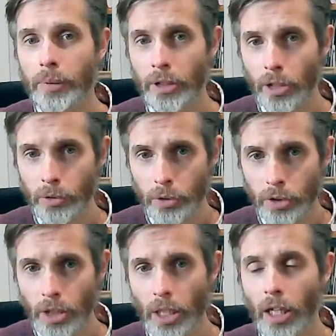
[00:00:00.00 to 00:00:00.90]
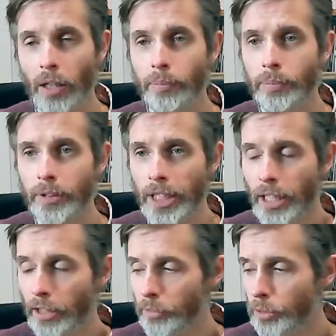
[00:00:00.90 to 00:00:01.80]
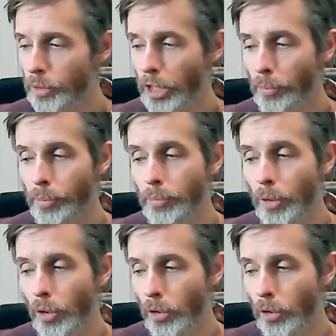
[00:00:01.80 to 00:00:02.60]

ghost, up, down. Do a couple more.